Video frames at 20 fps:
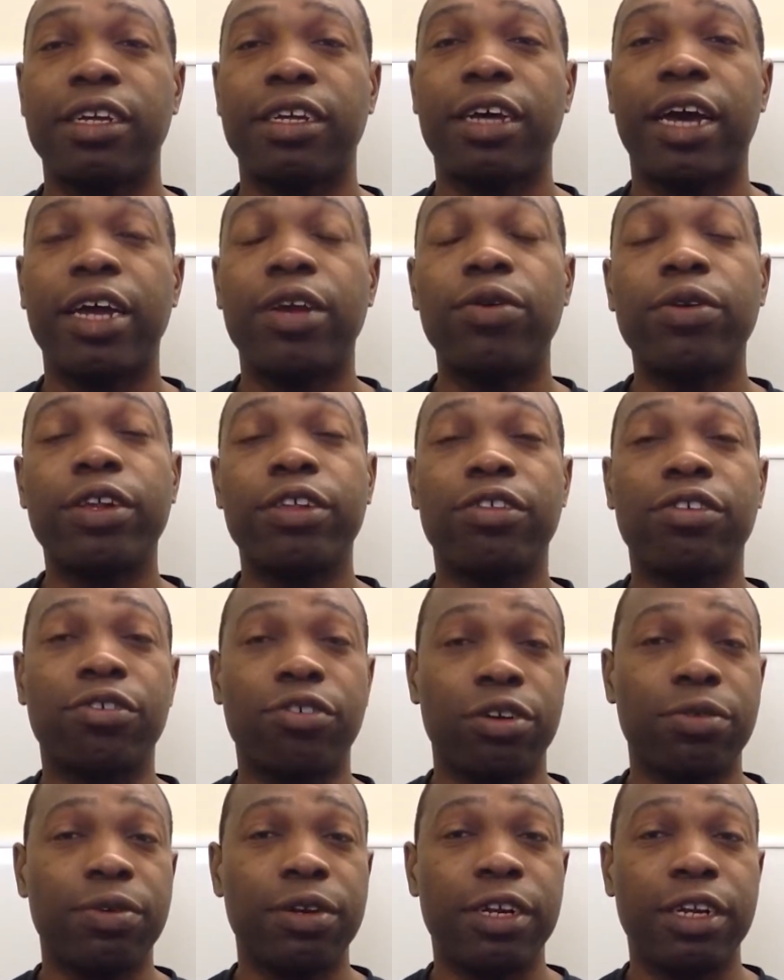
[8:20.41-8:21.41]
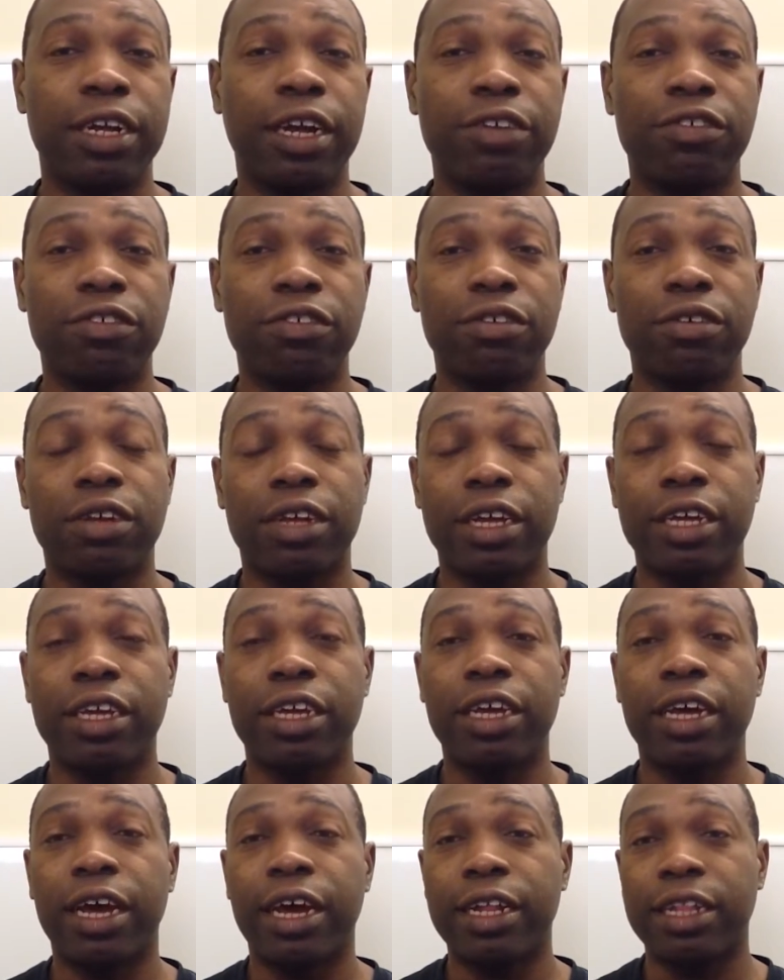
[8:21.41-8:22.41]
I don't disagree with it, I just don't like
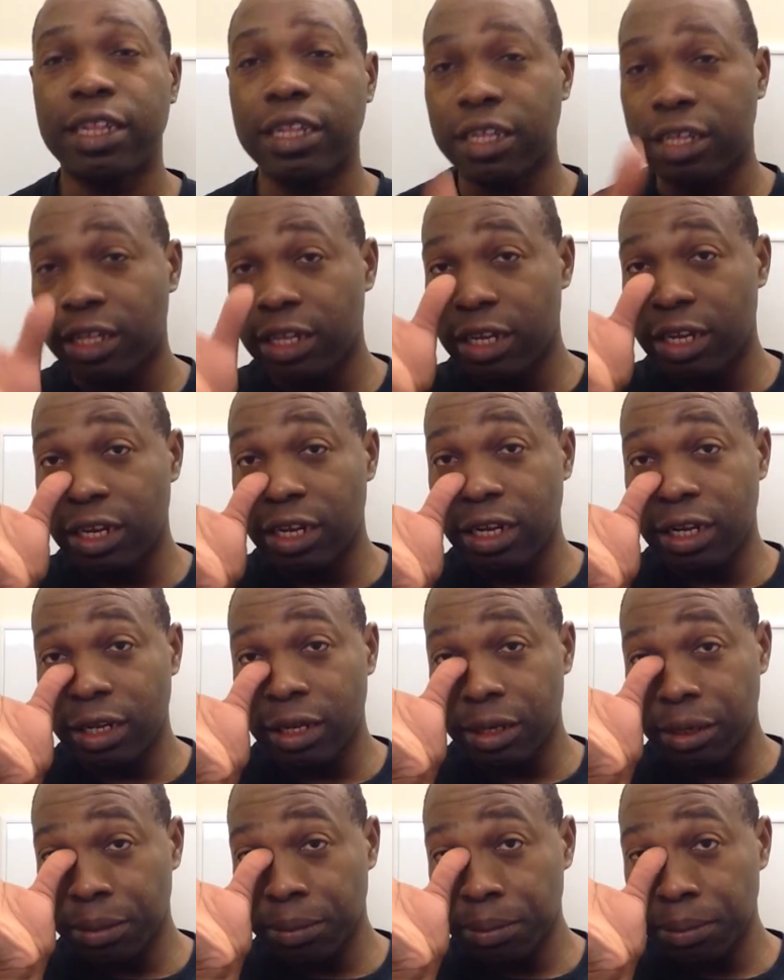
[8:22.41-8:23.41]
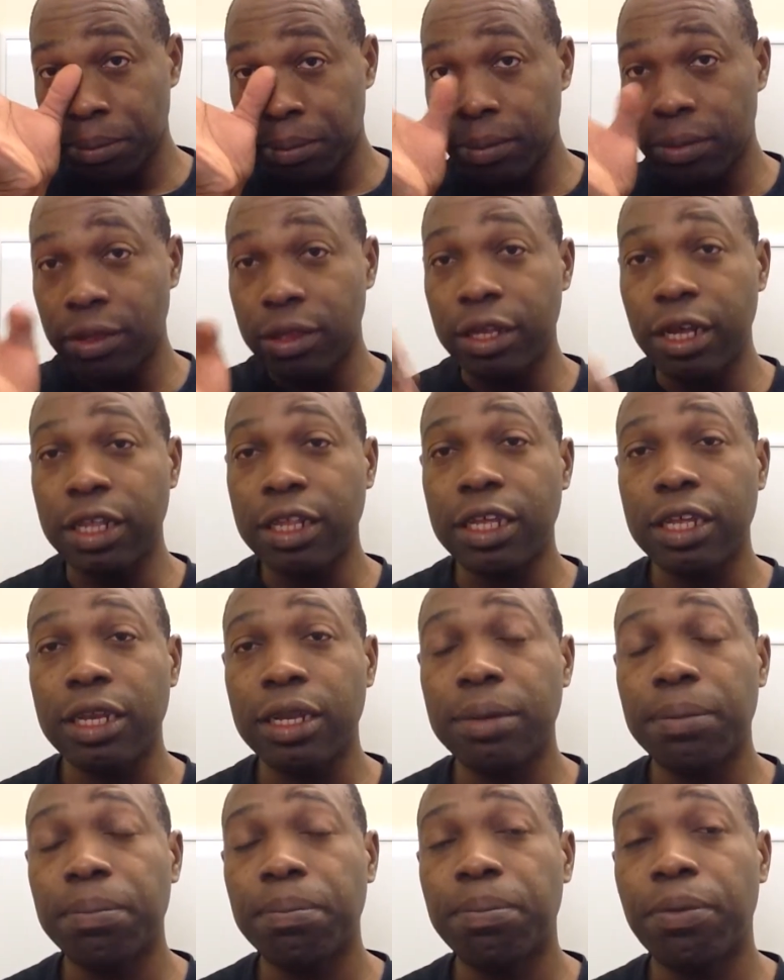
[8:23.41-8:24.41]
it. I think that it doesn't
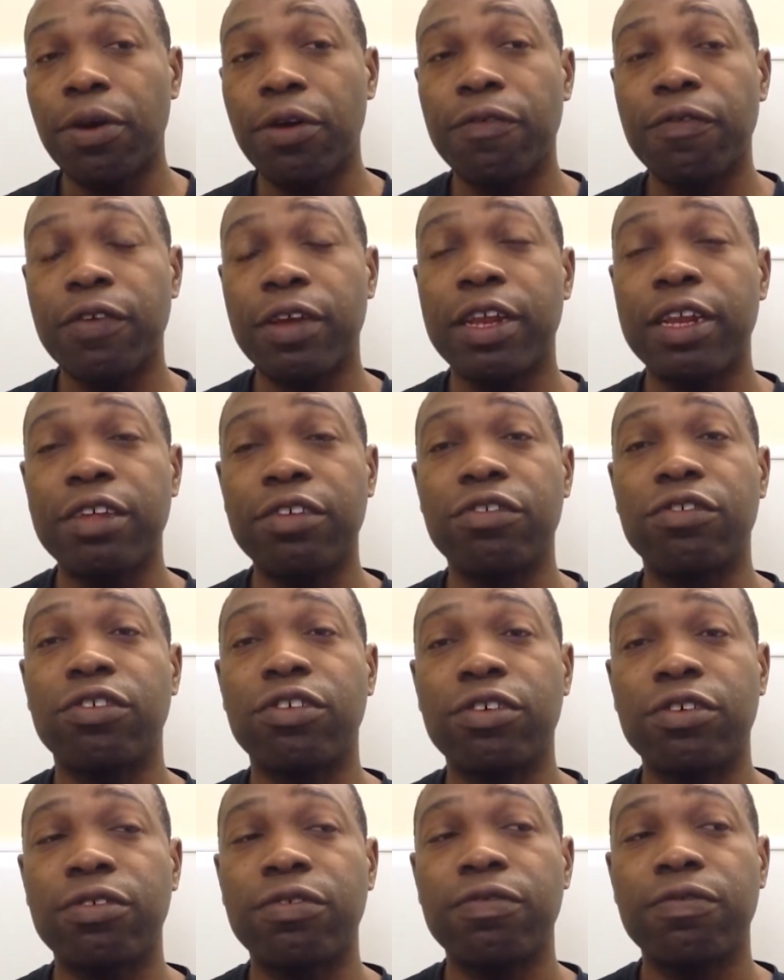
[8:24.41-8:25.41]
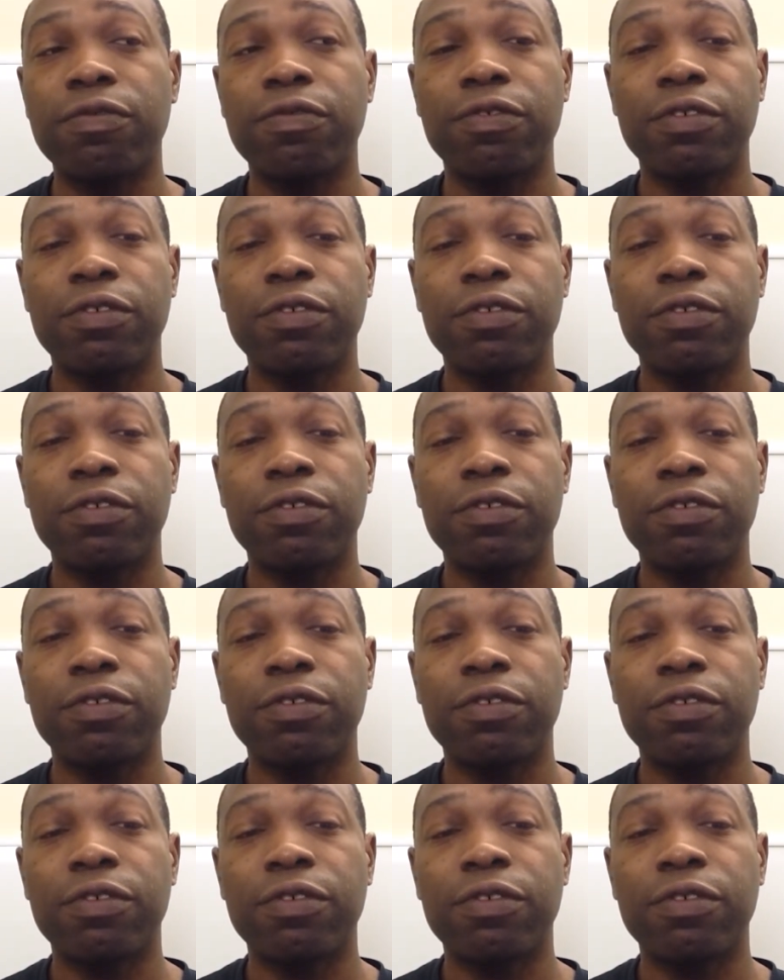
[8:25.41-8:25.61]
perfectly serve